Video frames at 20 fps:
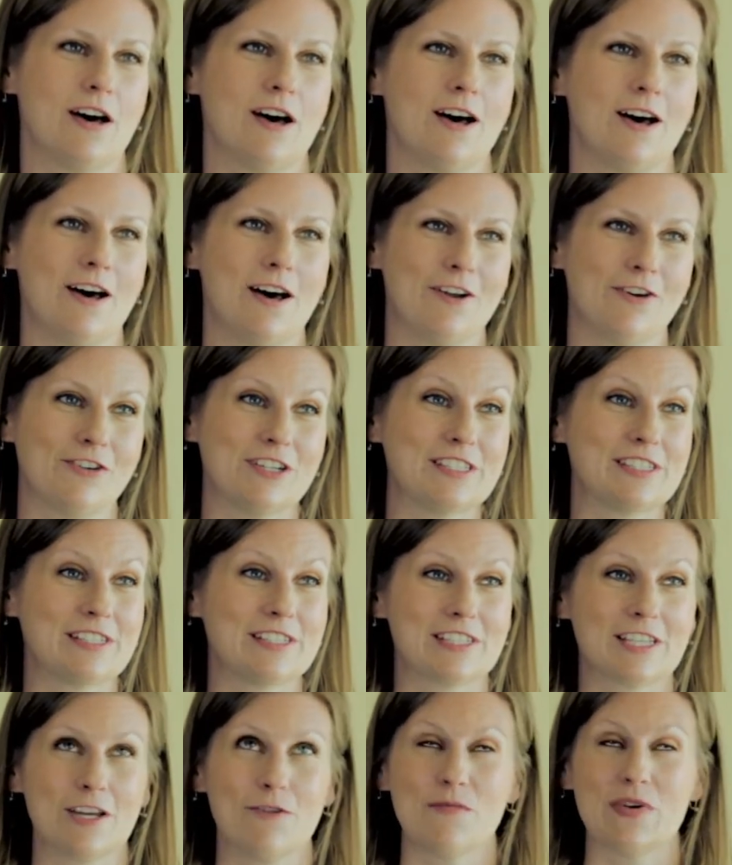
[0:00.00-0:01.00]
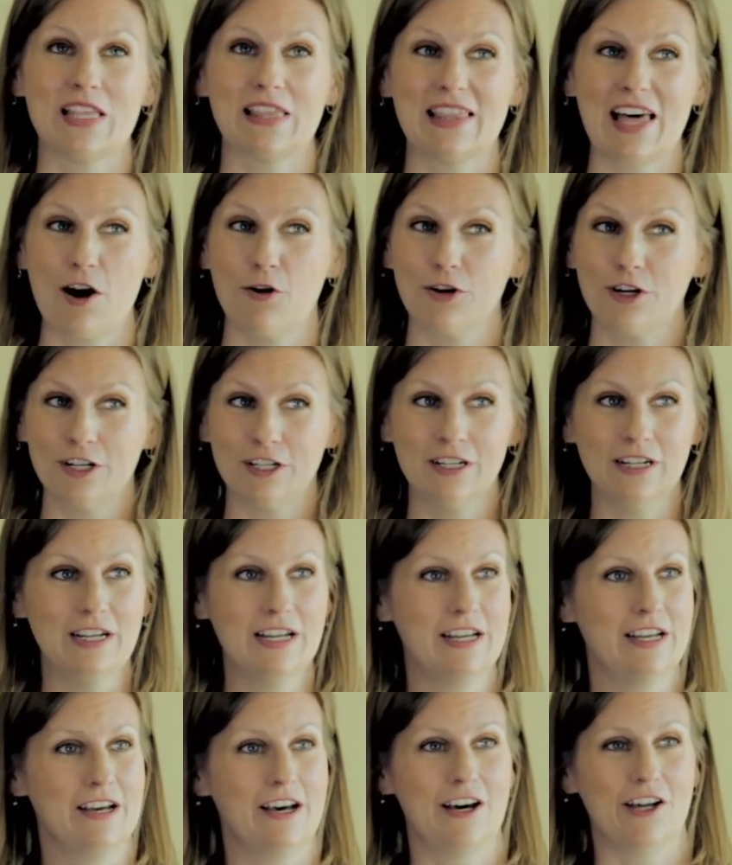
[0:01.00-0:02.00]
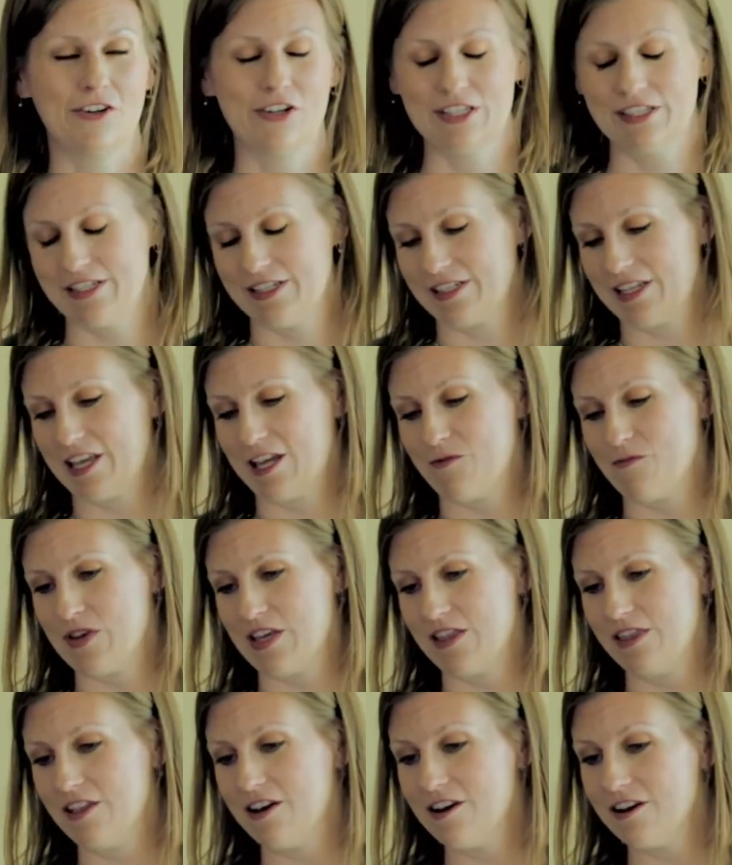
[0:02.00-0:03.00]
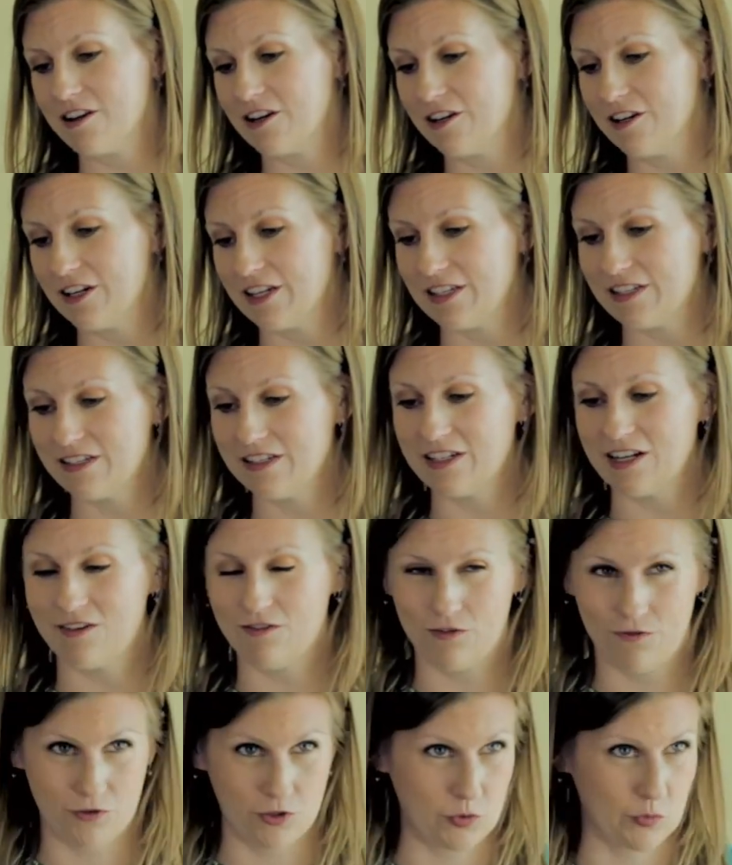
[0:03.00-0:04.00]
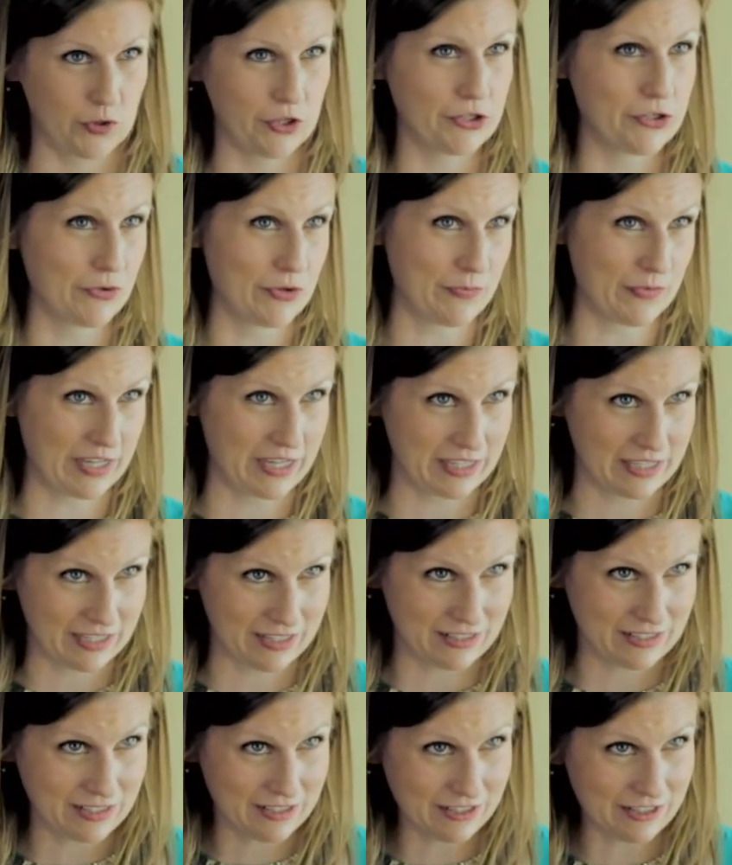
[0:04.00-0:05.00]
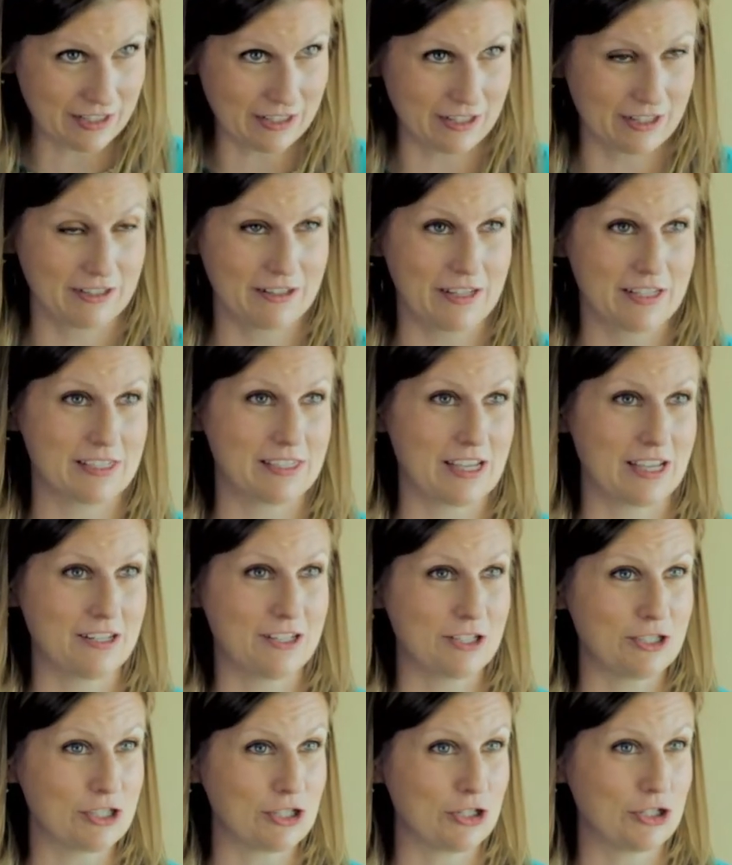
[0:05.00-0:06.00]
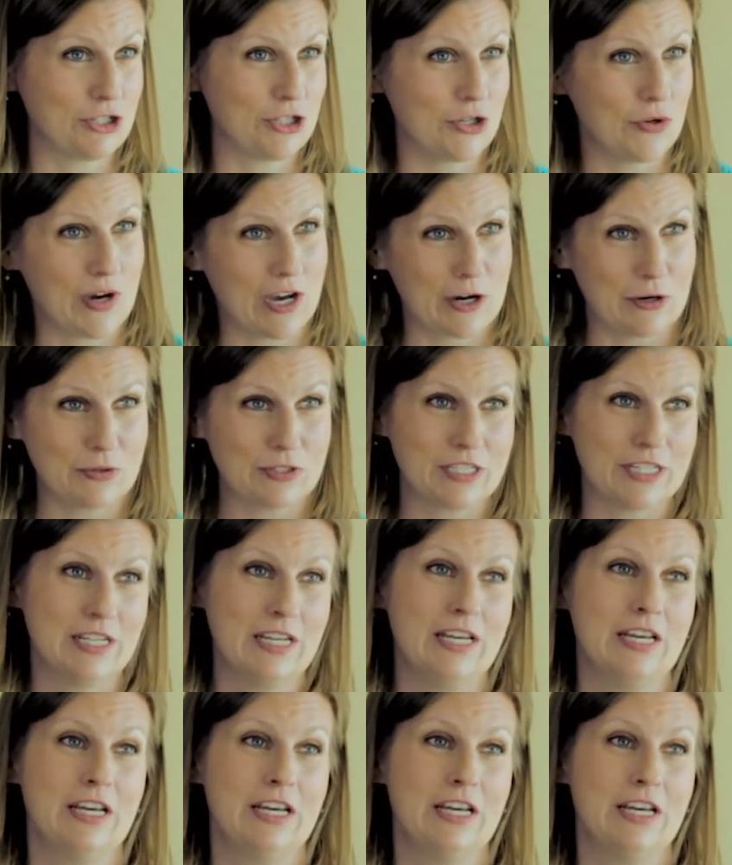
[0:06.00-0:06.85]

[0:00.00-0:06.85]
Utterances can be louder, utterances can be longer. Instead of a few words, we might get a sentence or two out,